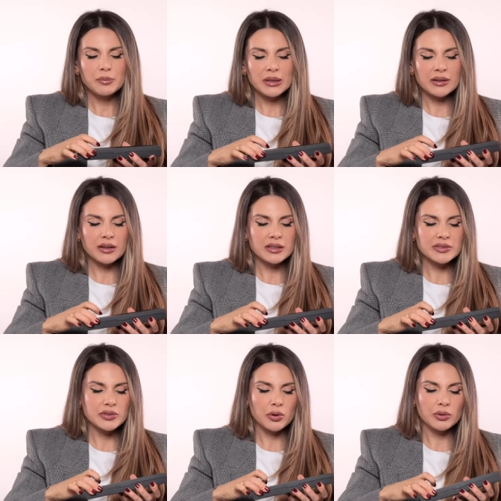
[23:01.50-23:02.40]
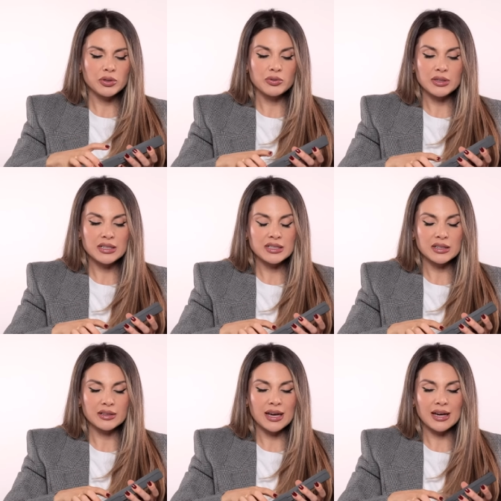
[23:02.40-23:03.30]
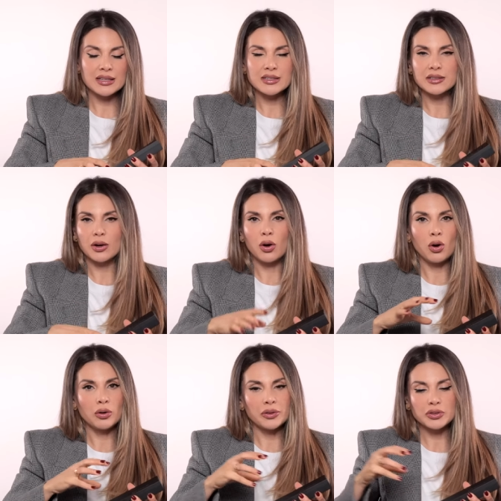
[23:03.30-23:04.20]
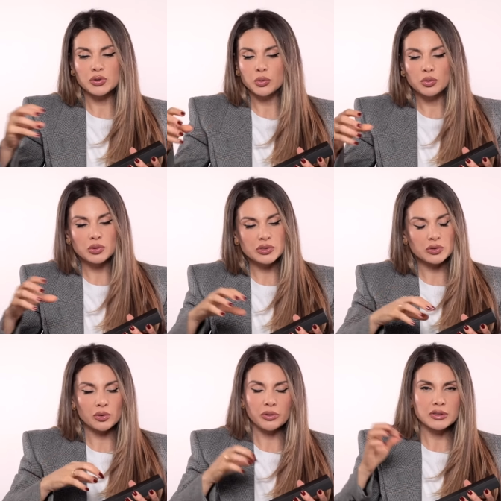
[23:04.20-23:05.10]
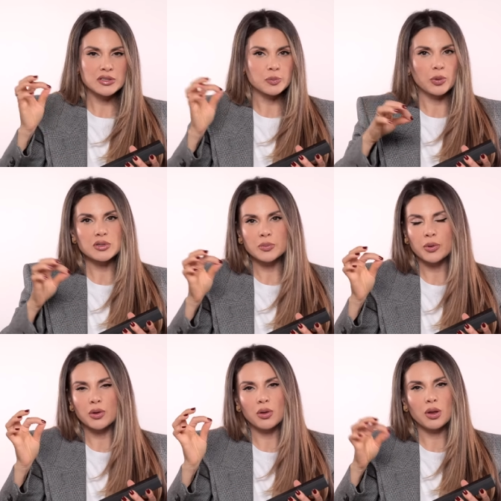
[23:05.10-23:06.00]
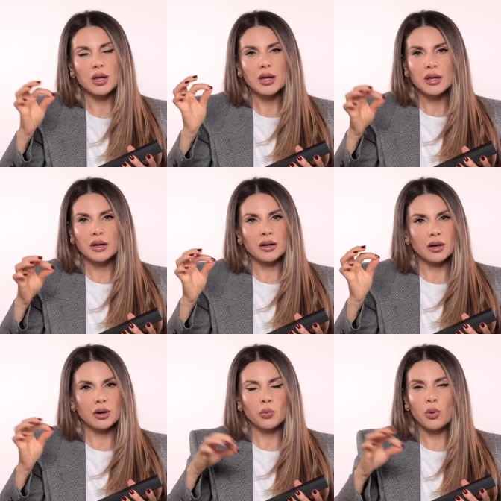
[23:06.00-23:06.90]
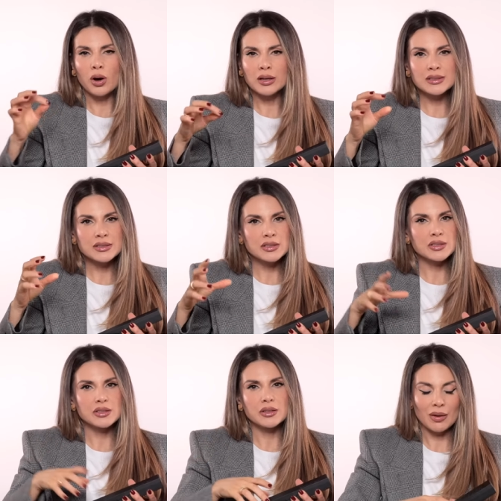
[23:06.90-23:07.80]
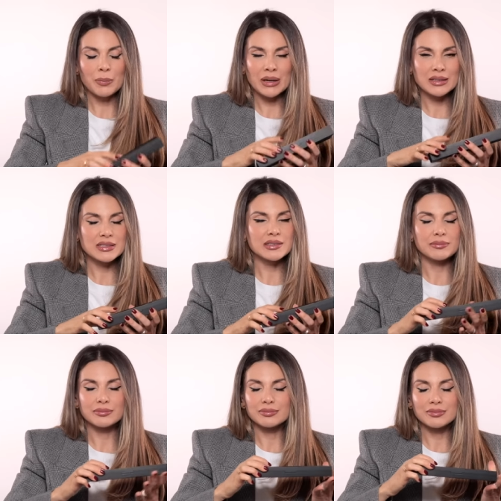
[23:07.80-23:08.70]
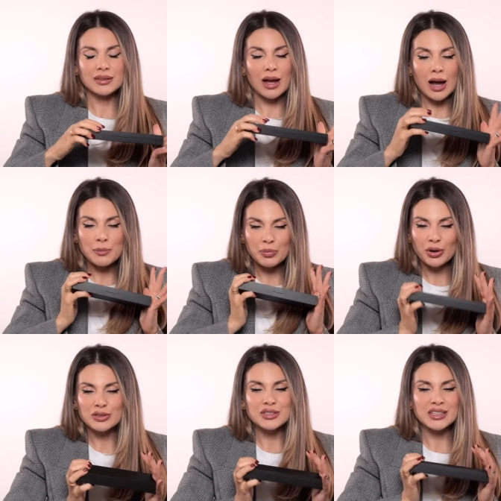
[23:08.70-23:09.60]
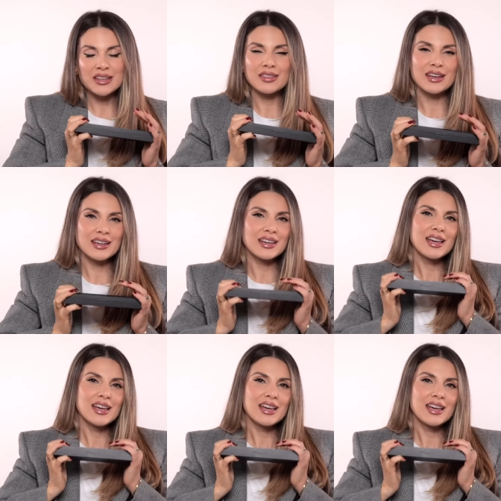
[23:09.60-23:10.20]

because you need to get all the tools, all the disposable uh, wands, but I personally think